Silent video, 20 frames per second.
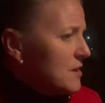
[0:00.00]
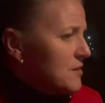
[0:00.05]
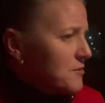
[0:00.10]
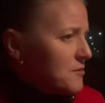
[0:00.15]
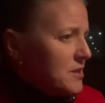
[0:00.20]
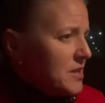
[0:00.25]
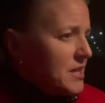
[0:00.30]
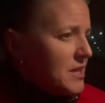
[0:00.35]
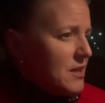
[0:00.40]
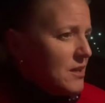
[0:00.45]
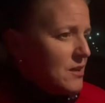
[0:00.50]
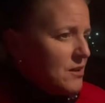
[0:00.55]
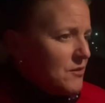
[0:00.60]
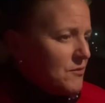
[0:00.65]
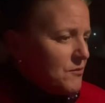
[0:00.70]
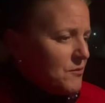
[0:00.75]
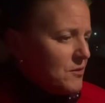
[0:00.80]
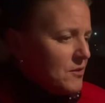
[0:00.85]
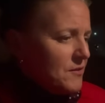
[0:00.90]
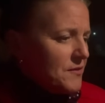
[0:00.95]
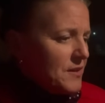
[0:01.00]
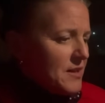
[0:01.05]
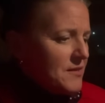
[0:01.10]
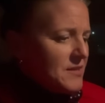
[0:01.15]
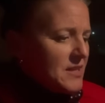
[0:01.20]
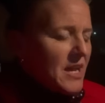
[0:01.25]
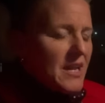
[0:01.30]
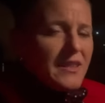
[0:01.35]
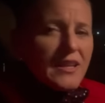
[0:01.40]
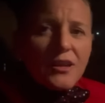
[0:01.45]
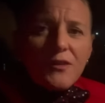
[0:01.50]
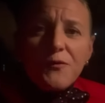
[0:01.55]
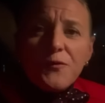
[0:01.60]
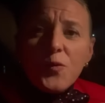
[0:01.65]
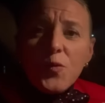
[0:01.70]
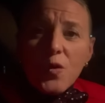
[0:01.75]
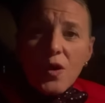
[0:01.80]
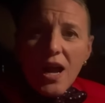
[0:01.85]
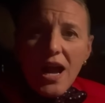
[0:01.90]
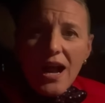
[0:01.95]
3, 4, 5. I had like
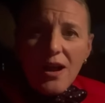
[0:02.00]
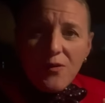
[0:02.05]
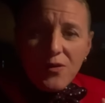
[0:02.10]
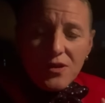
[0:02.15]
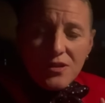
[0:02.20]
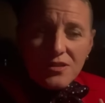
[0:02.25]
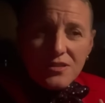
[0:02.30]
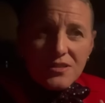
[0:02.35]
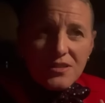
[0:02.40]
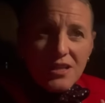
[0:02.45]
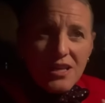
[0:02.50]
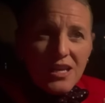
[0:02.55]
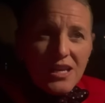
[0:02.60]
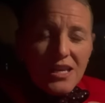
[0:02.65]
4 hours